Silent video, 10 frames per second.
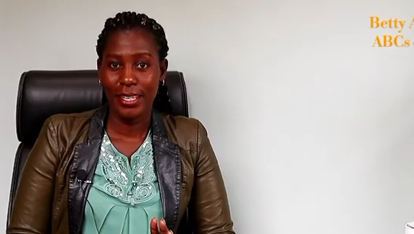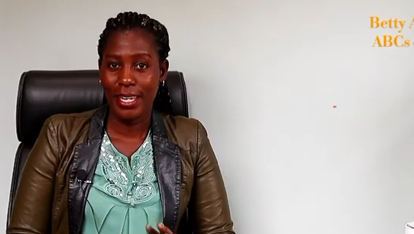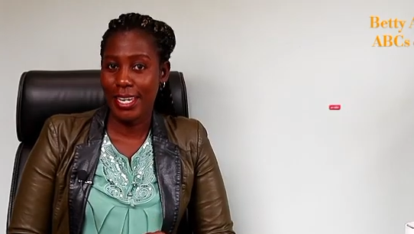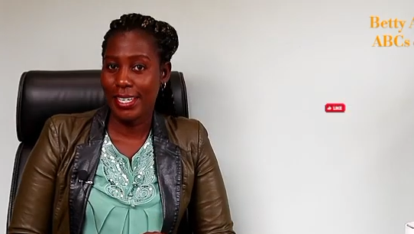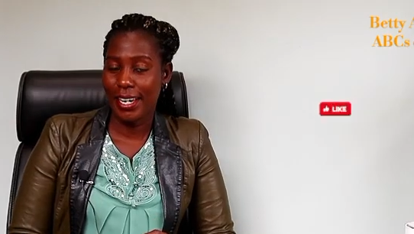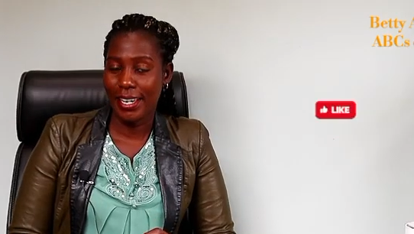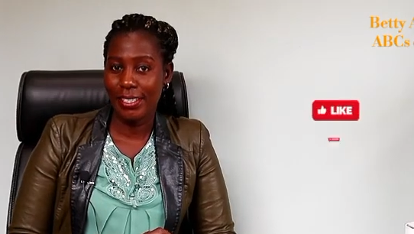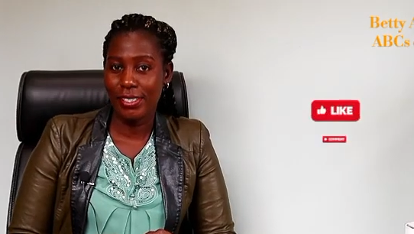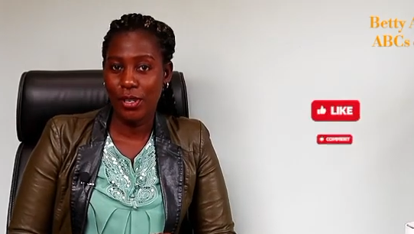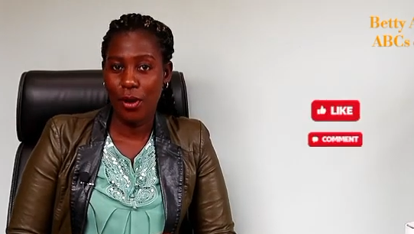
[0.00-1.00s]
Hey
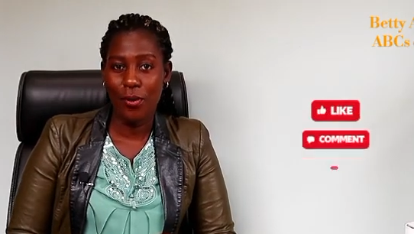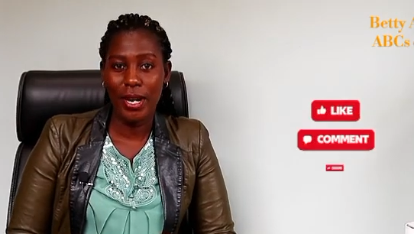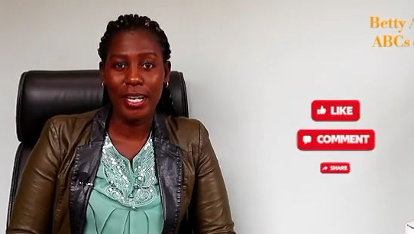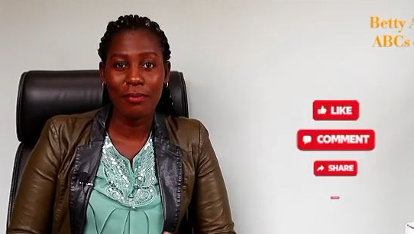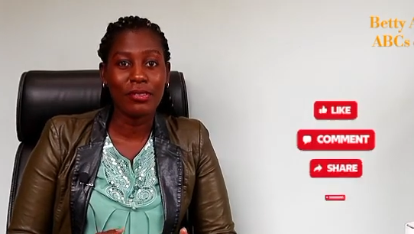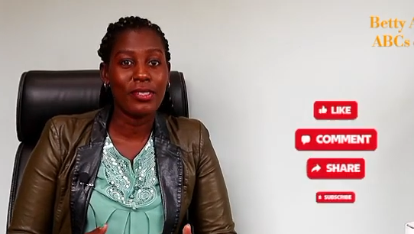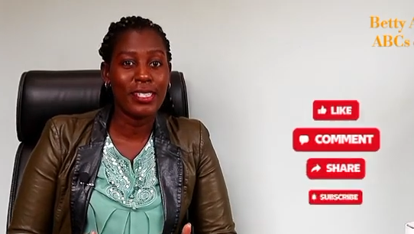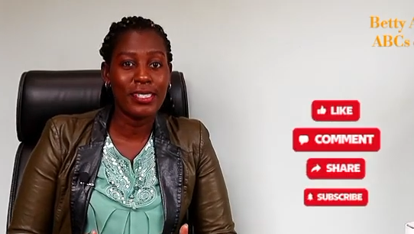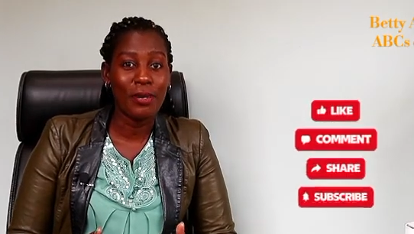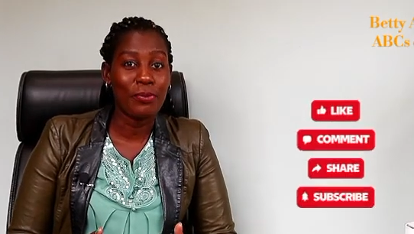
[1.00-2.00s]
guys, welcome to
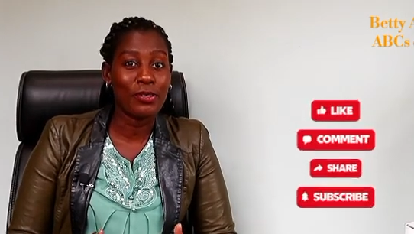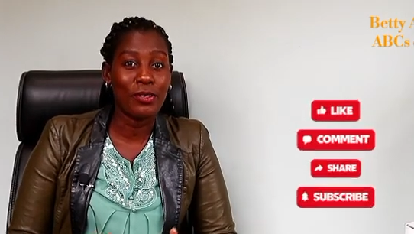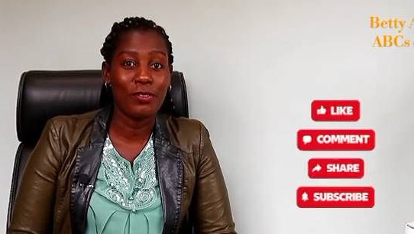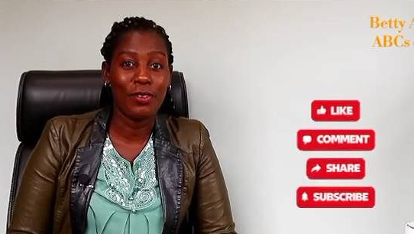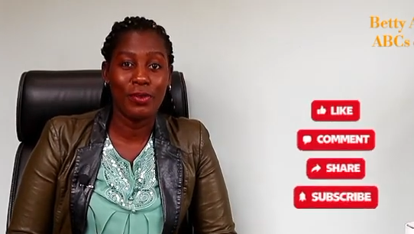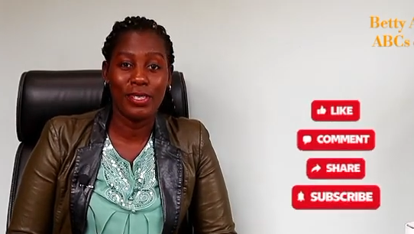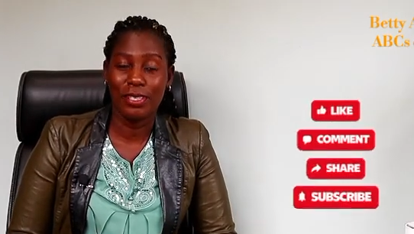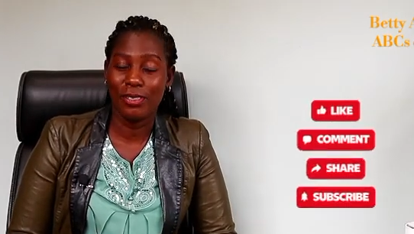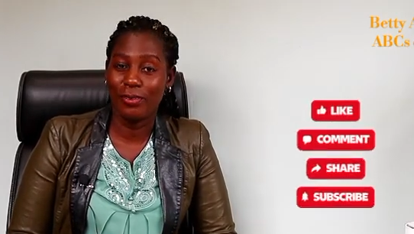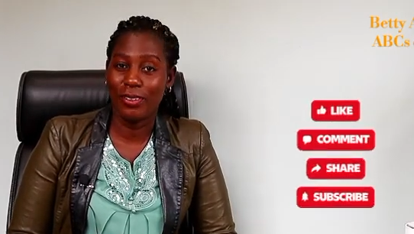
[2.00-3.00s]
this episode of
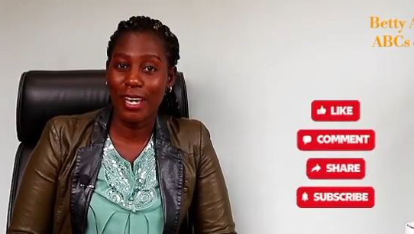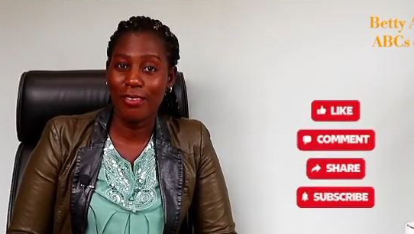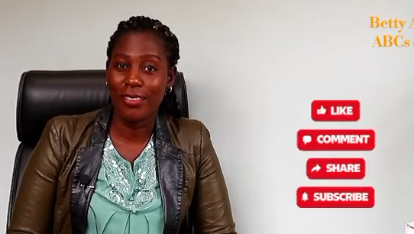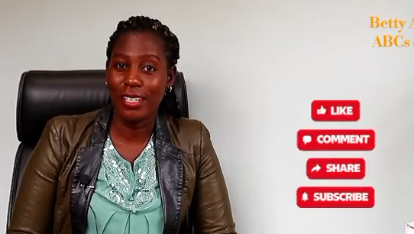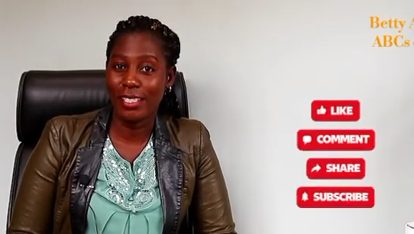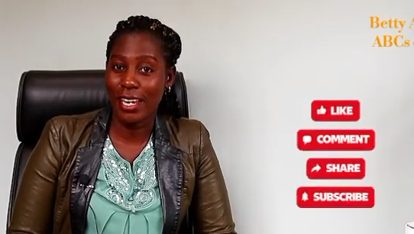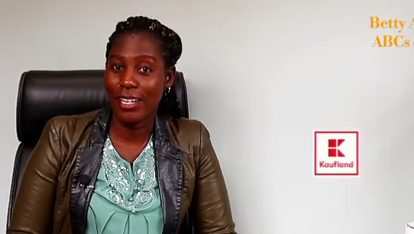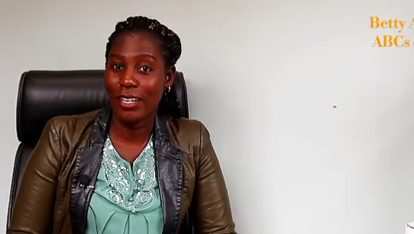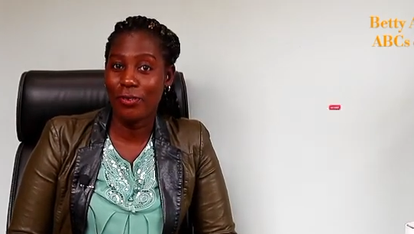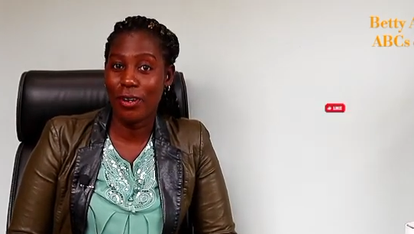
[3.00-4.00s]
ABCs of Life, the
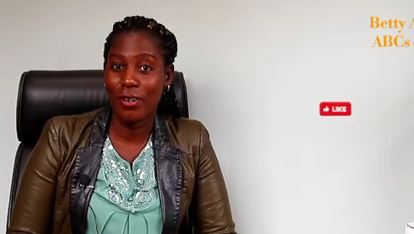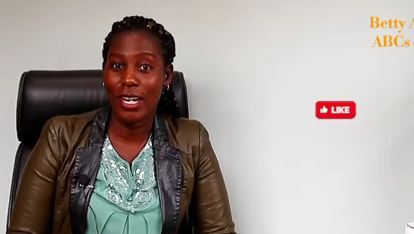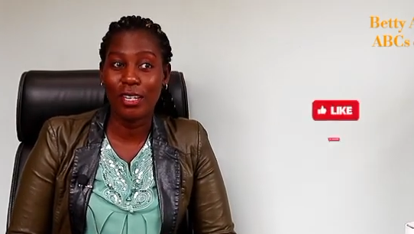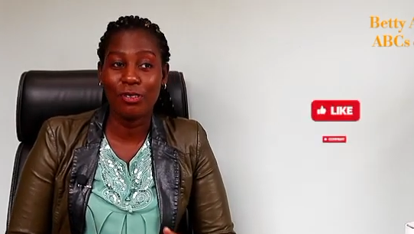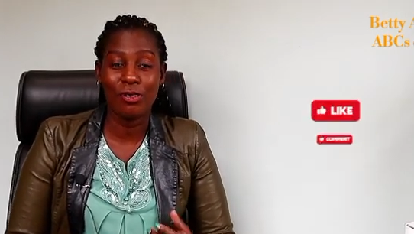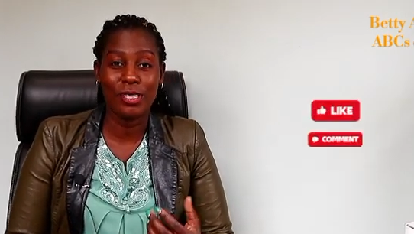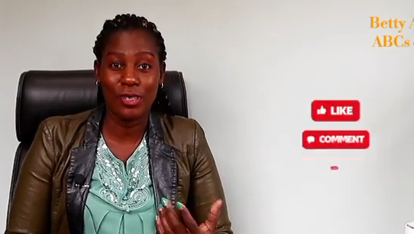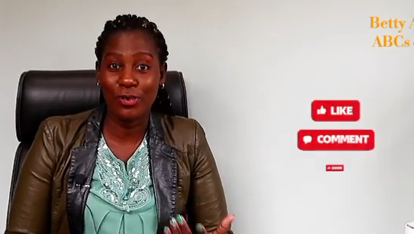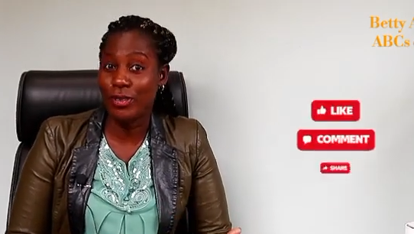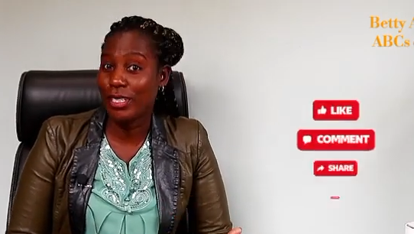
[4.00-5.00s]
channel where we learn to
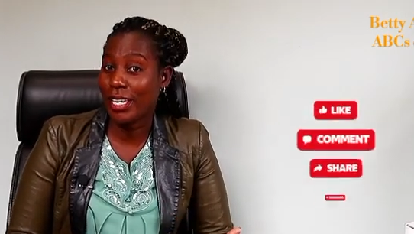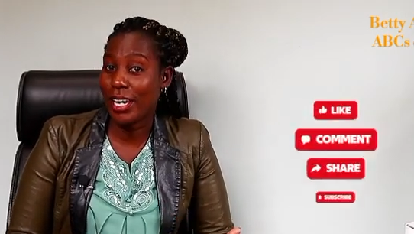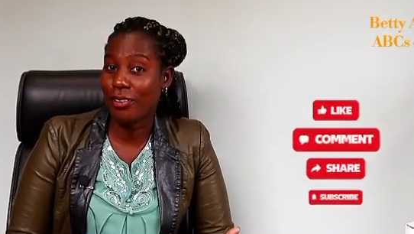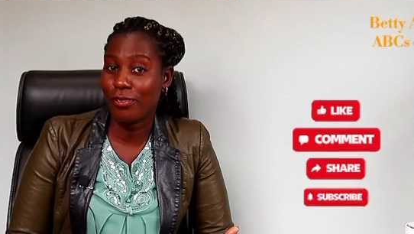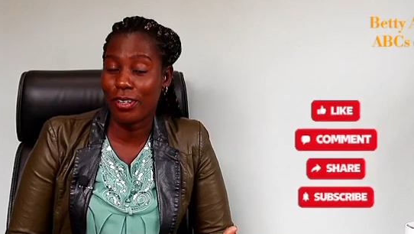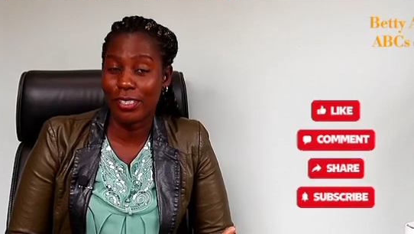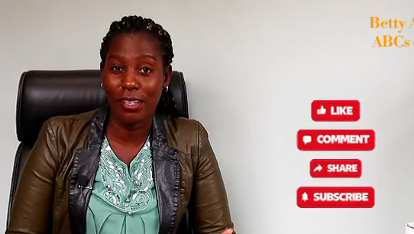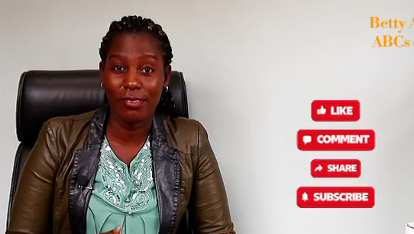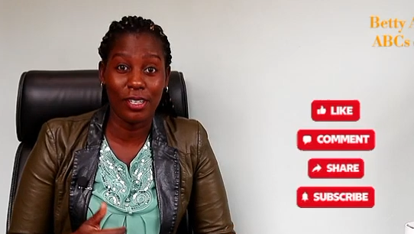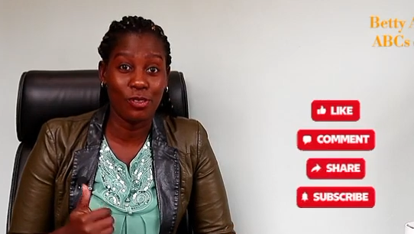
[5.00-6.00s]
take good care of
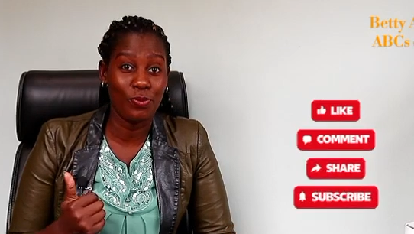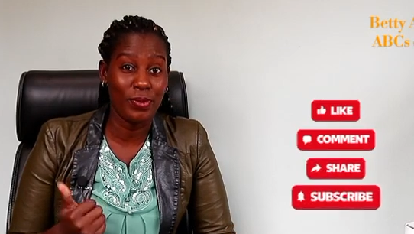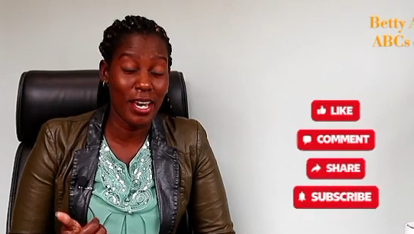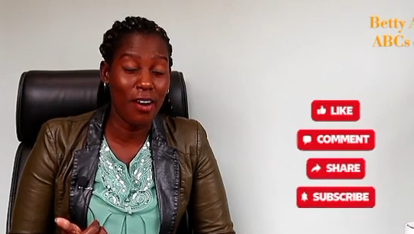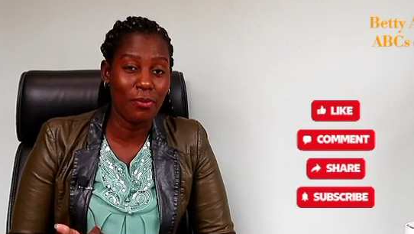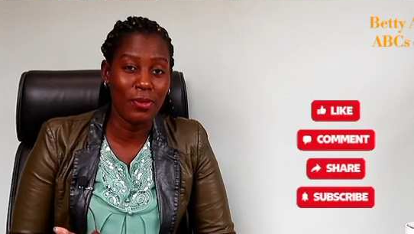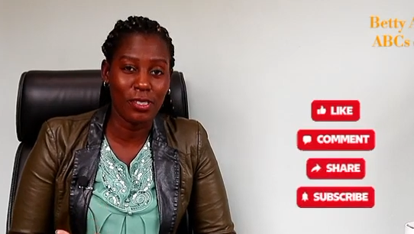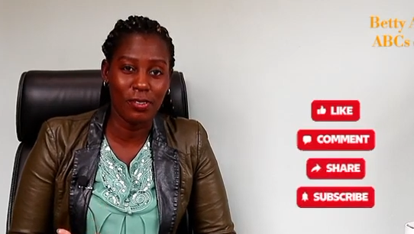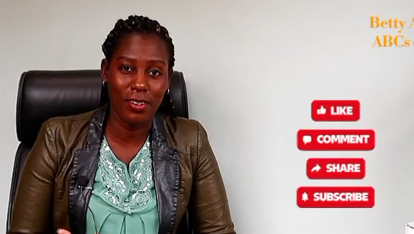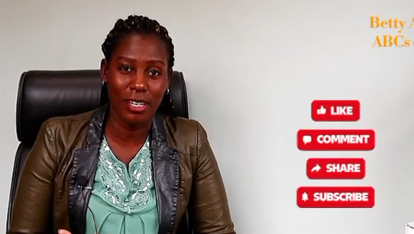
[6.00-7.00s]
ourselves and to be our
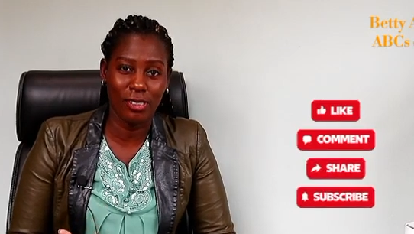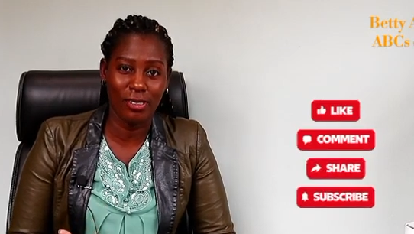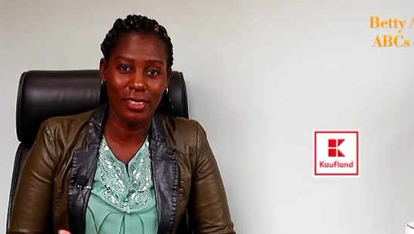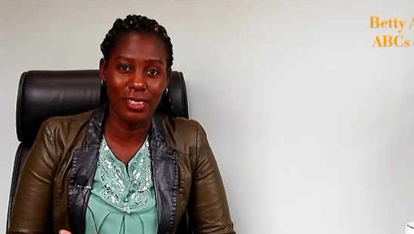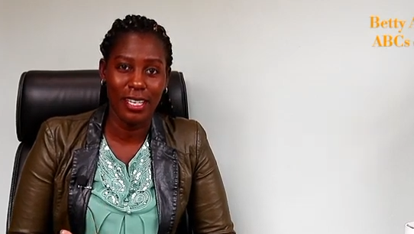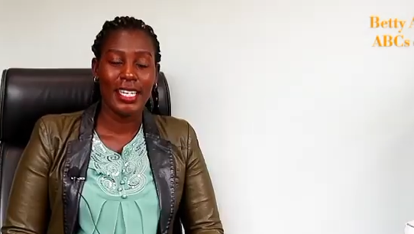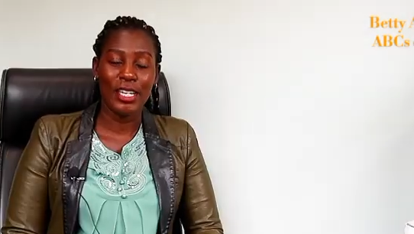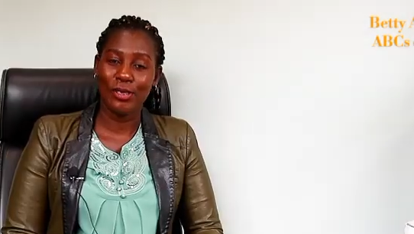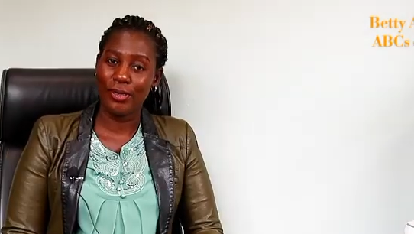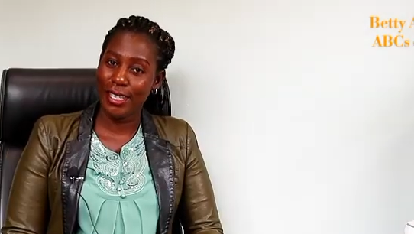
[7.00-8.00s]
best versions.
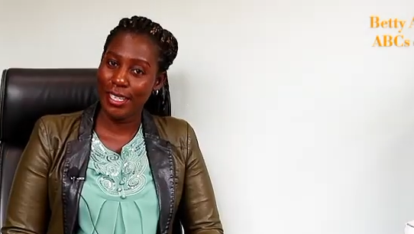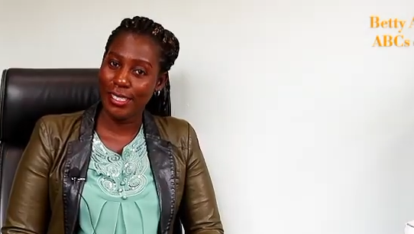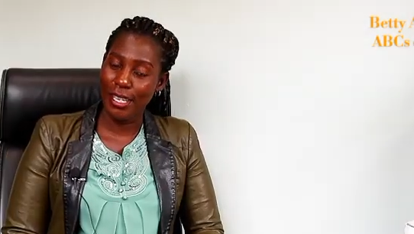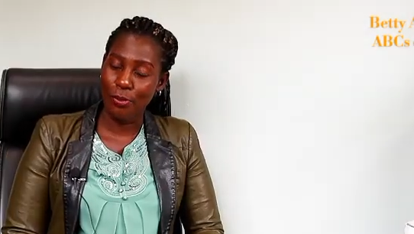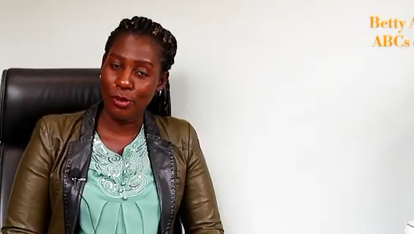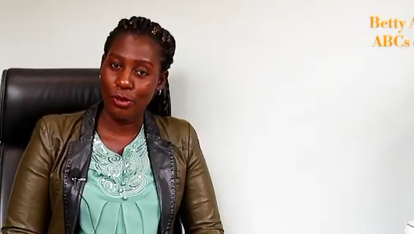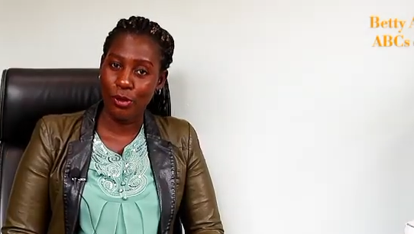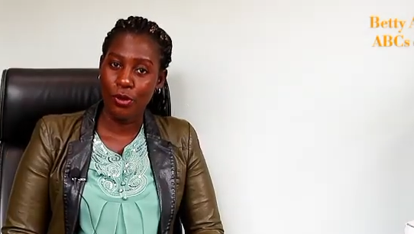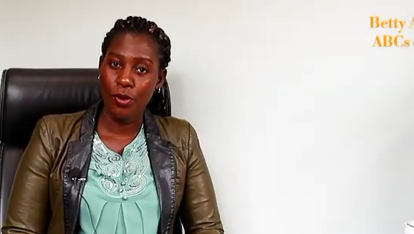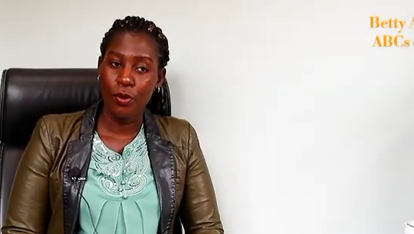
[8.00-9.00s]
In today's episode,